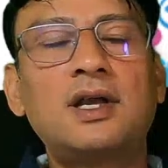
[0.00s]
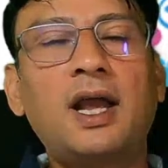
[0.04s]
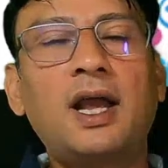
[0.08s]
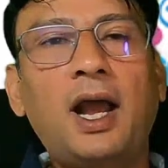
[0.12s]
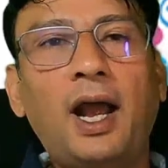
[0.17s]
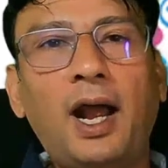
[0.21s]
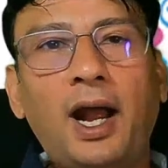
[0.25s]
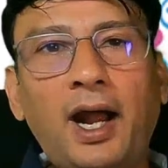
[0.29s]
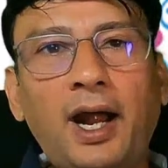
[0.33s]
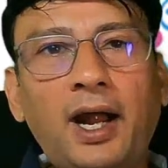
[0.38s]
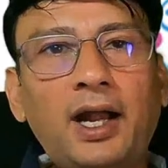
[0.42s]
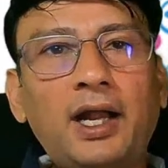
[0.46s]

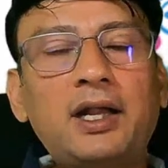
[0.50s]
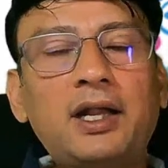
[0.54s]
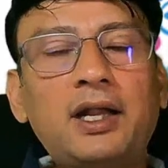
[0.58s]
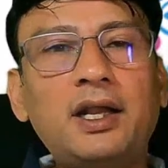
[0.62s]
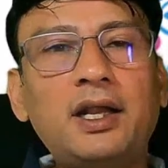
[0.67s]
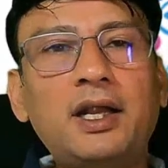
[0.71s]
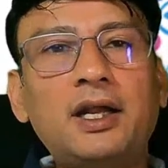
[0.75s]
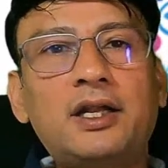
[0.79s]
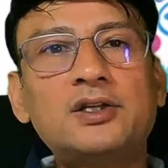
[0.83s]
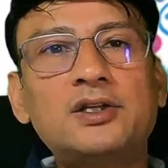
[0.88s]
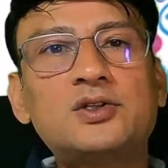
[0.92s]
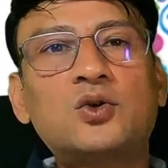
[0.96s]
and it
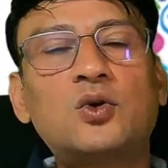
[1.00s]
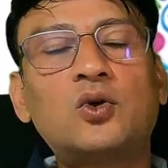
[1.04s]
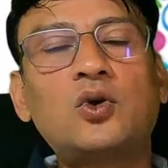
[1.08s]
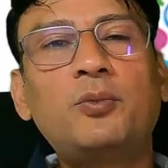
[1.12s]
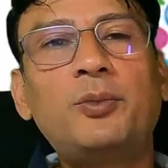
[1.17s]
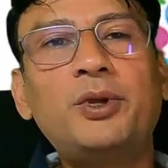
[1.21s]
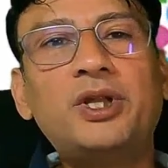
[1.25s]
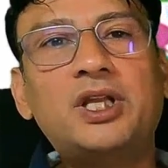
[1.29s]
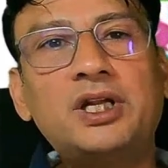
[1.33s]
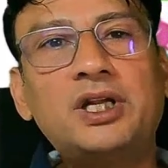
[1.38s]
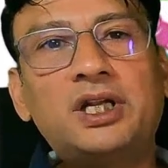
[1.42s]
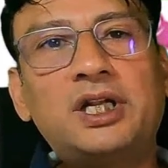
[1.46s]
is going to be
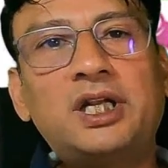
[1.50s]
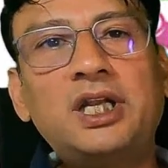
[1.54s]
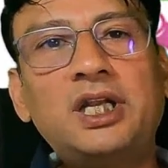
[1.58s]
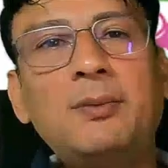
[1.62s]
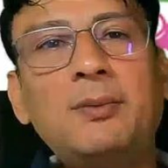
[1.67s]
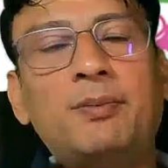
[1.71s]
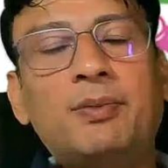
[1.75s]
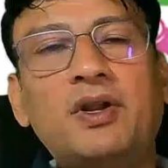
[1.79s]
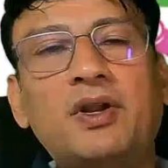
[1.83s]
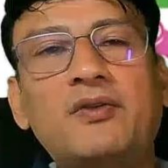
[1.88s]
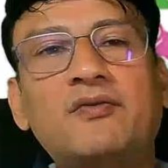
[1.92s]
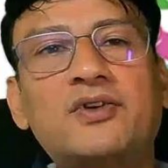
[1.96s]
the deep
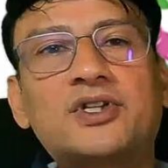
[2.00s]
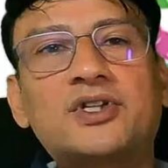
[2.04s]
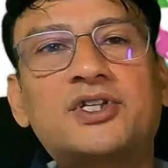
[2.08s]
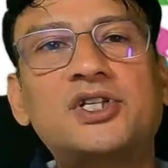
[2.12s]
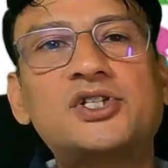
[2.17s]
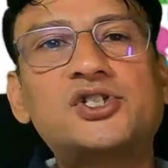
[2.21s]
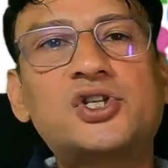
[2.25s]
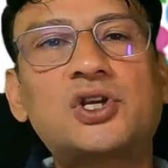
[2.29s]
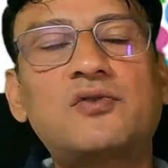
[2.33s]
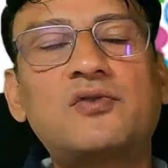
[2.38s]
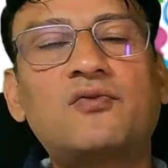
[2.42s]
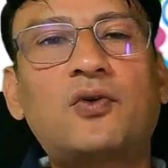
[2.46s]

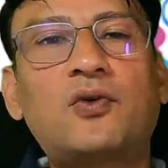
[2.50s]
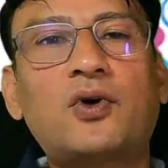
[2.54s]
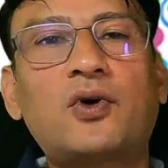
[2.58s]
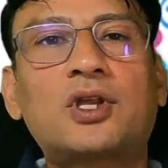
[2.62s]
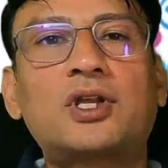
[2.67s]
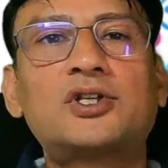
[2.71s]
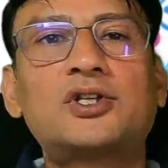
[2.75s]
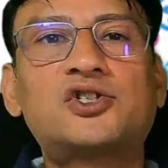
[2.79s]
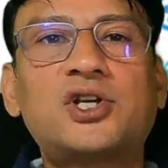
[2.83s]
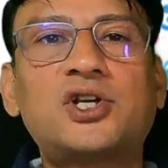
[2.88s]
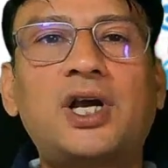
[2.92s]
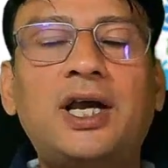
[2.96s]
conversation for the
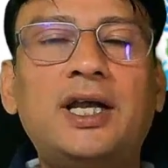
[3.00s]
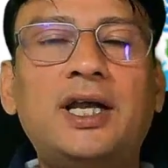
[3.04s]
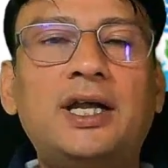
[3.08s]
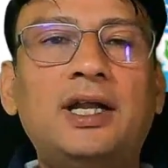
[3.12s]
child